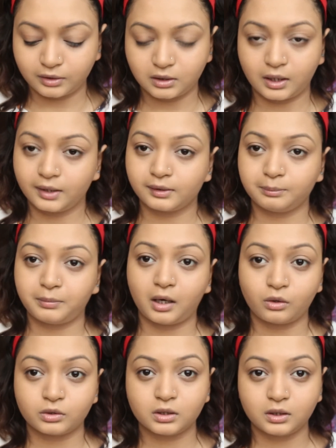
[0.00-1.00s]
It has a
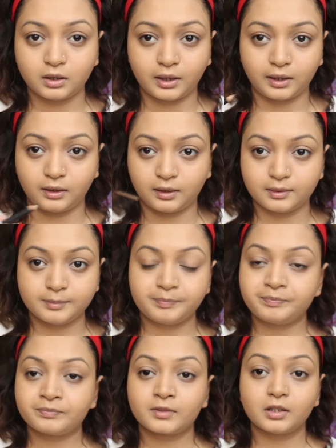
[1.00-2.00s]
powder and
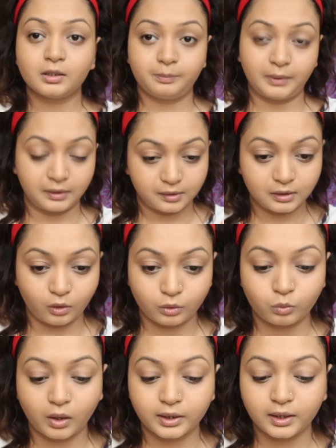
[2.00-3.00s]
a pencil
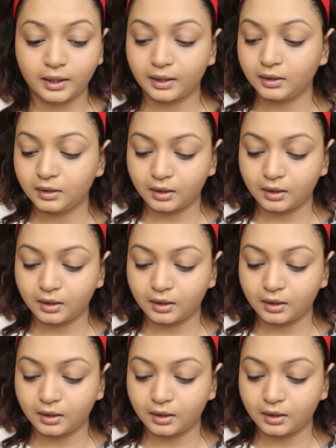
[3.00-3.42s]
on one end,